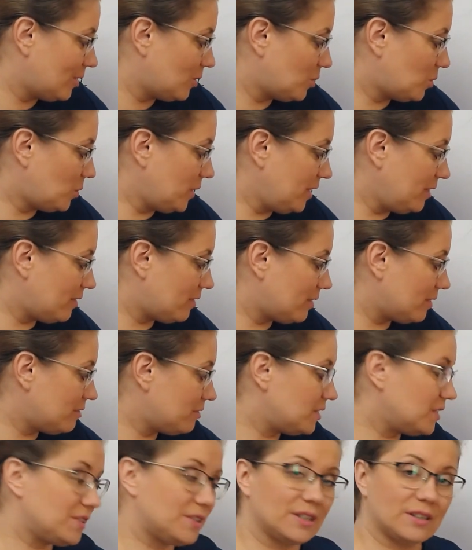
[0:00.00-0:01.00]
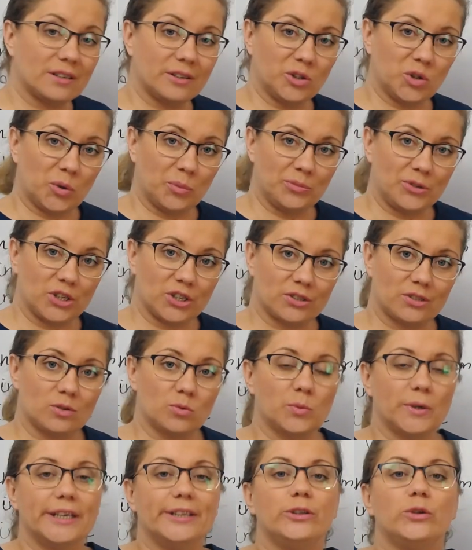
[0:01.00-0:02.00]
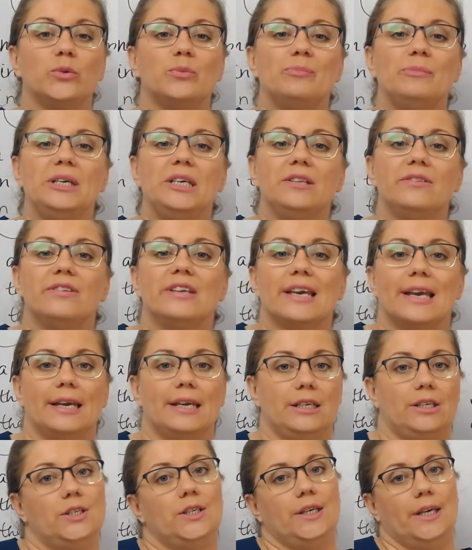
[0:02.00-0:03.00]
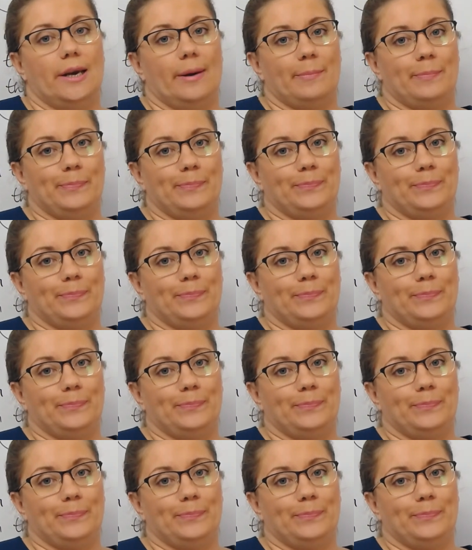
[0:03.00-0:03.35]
with the physical objects when you mean the idea.